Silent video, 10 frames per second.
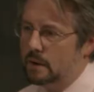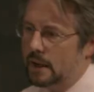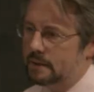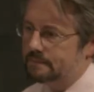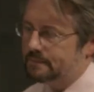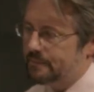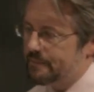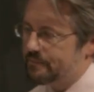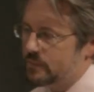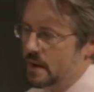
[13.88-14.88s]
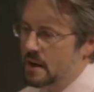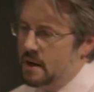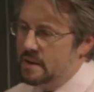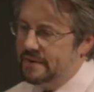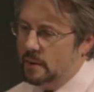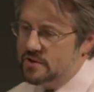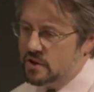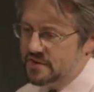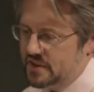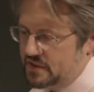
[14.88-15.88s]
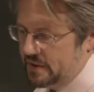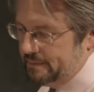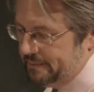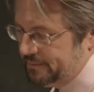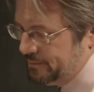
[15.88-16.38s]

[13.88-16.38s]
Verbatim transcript: Okay. The Federal Reserve System.